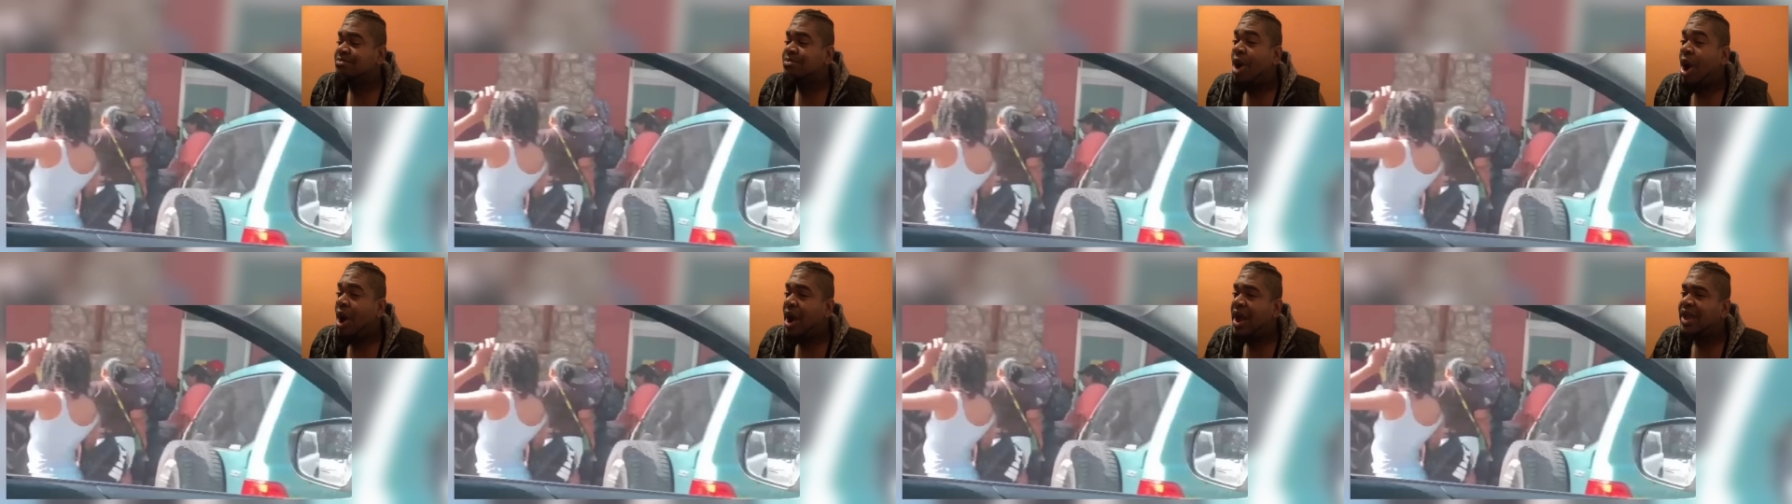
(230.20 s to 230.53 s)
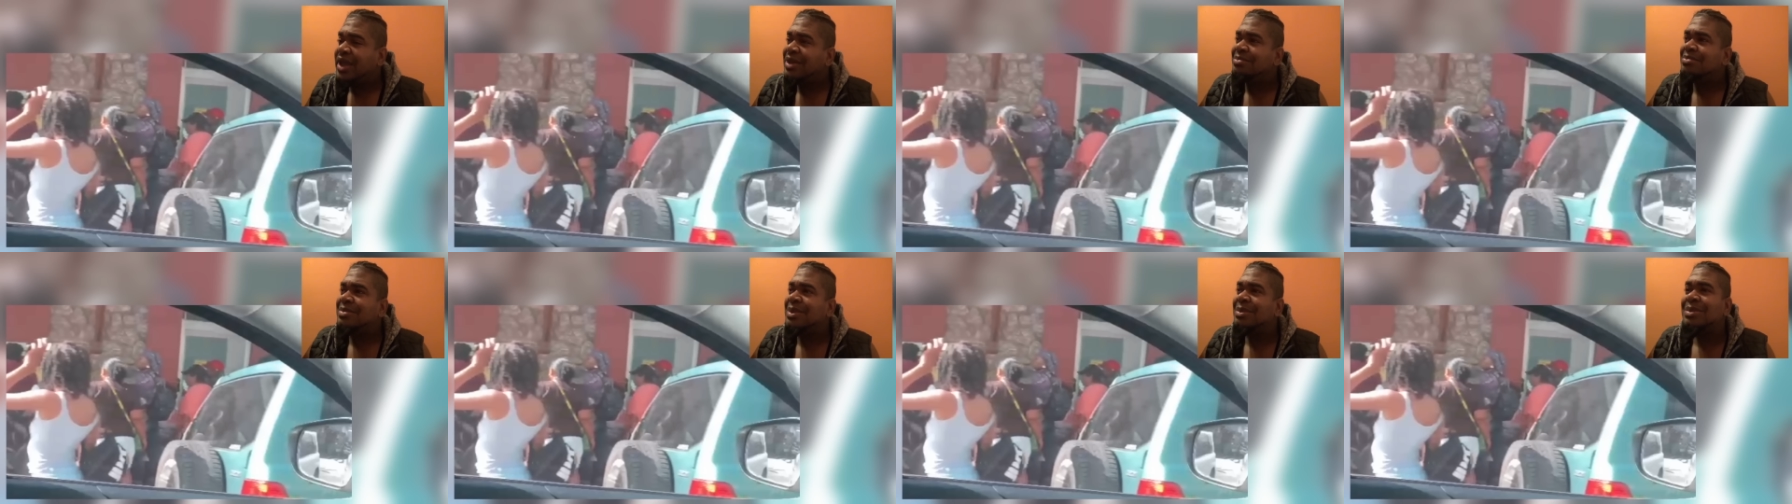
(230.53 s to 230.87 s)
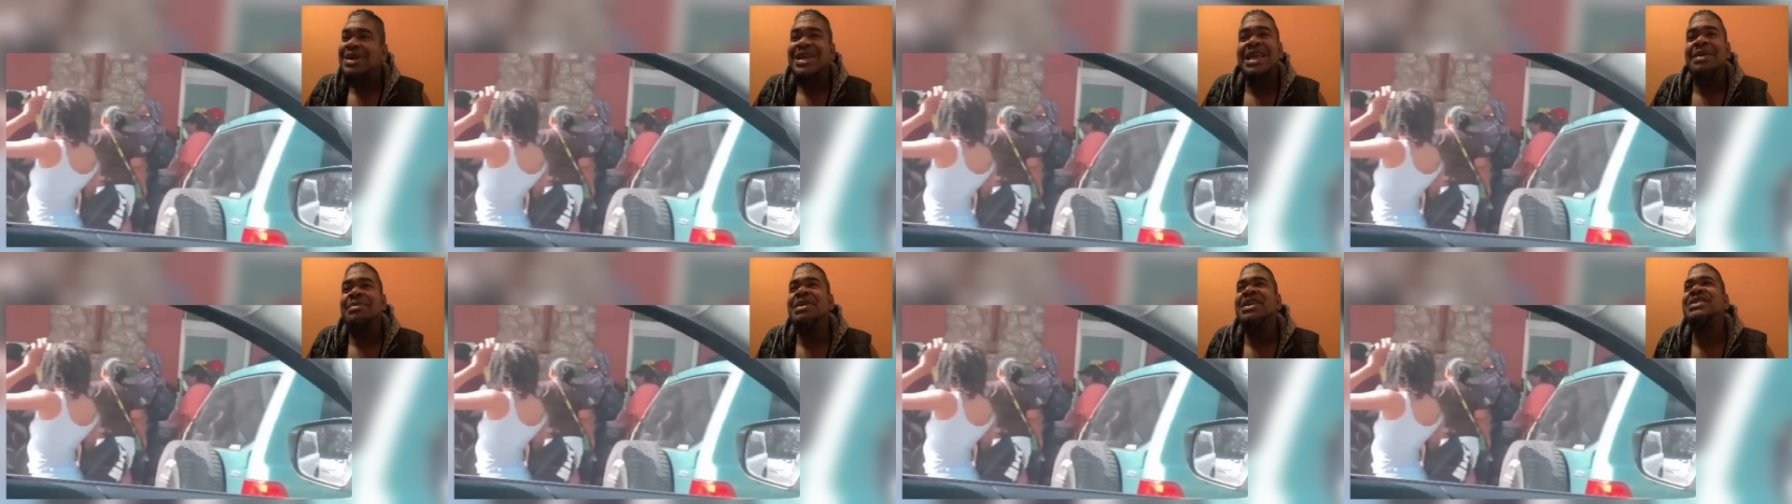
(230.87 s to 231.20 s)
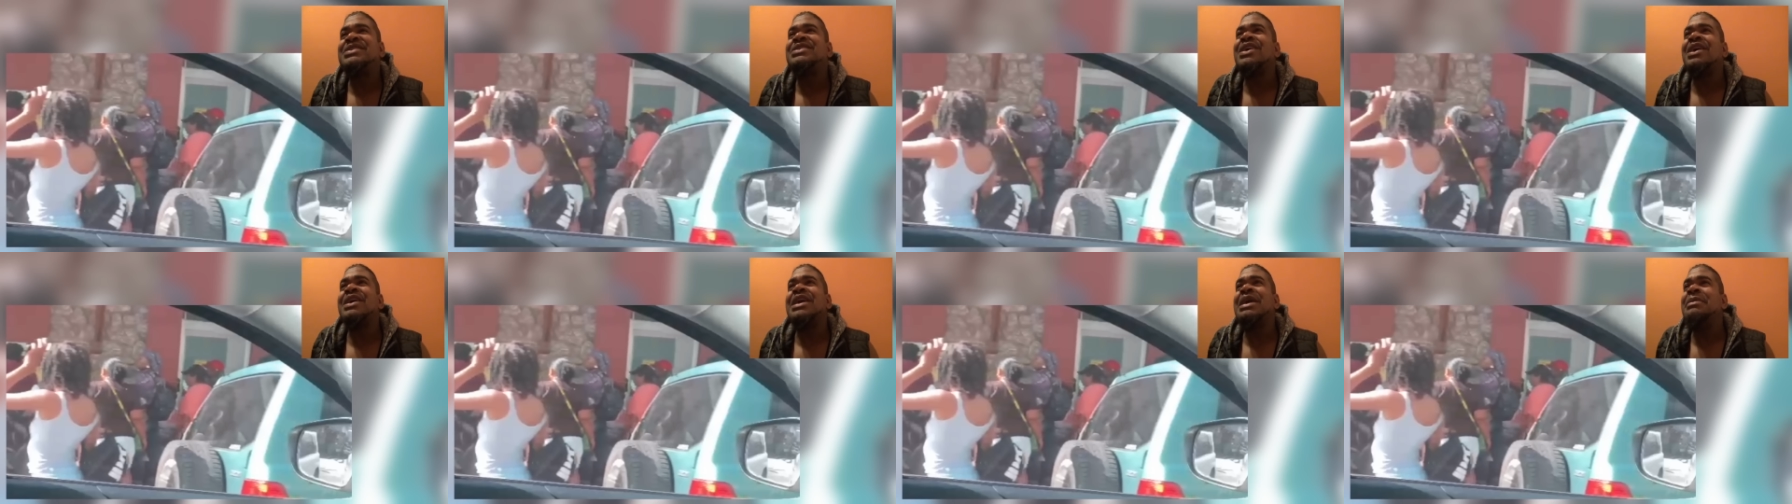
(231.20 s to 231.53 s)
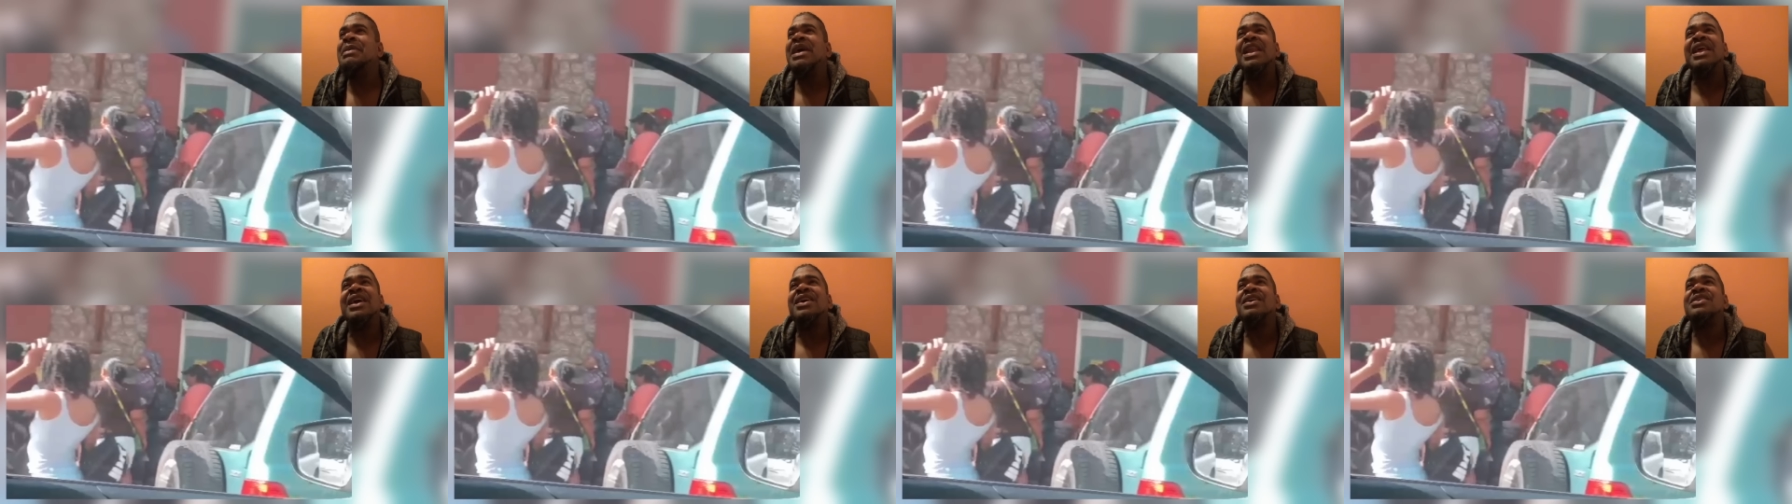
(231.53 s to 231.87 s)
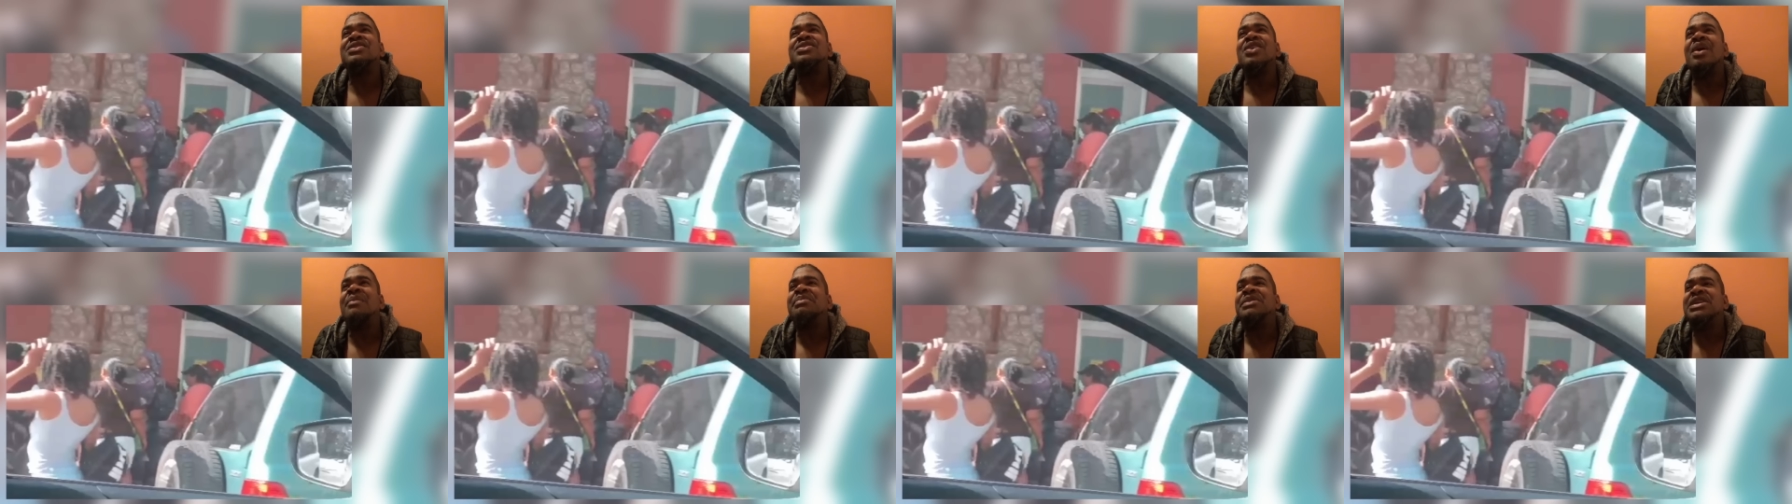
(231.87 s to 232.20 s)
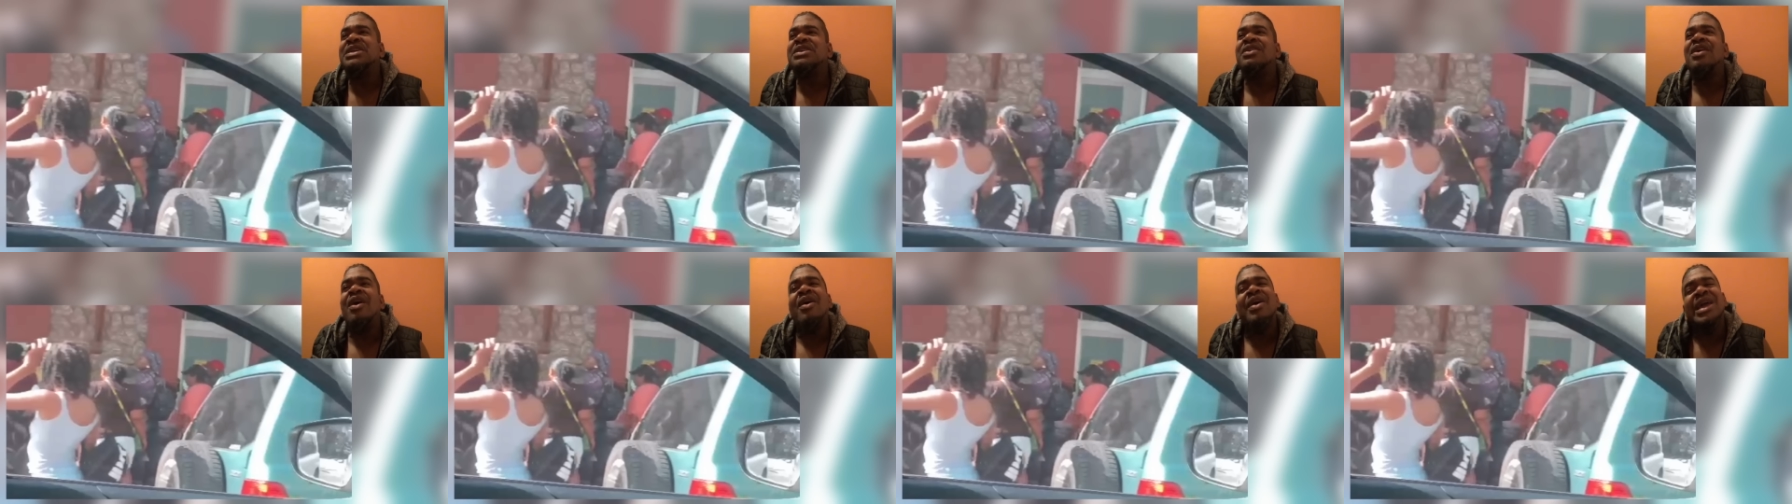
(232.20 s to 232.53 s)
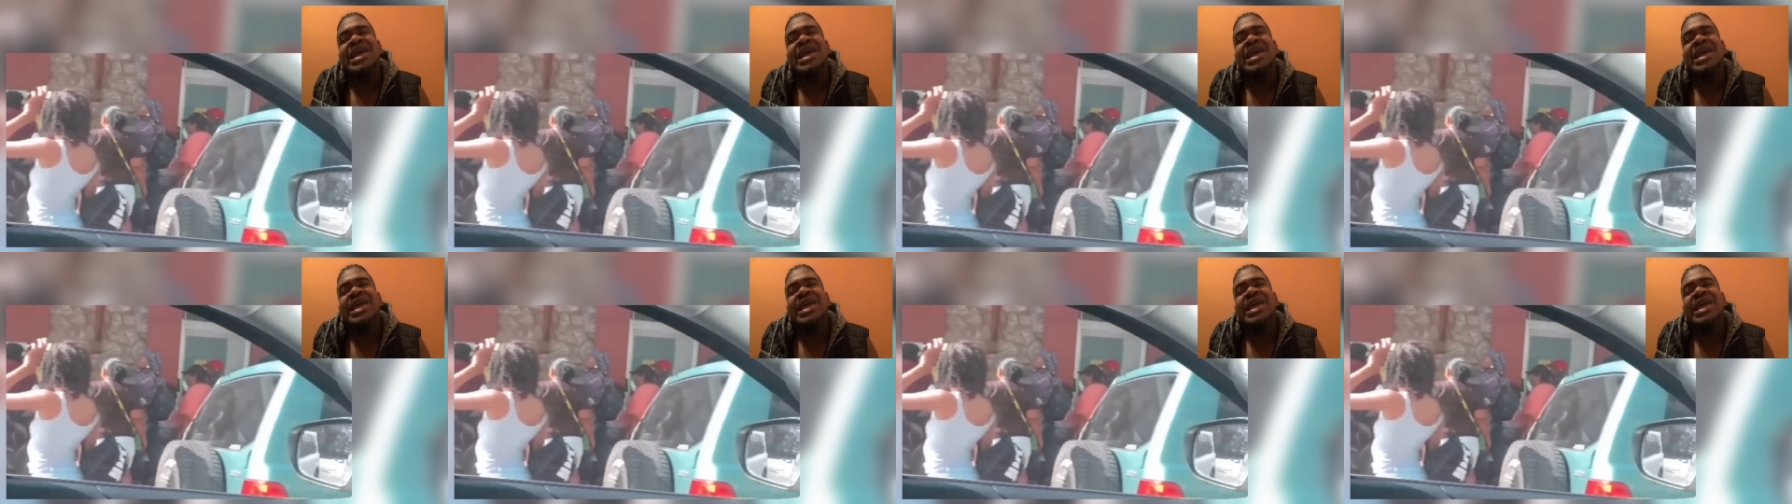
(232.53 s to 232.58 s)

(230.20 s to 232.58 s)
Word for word: boy, give me a little something now.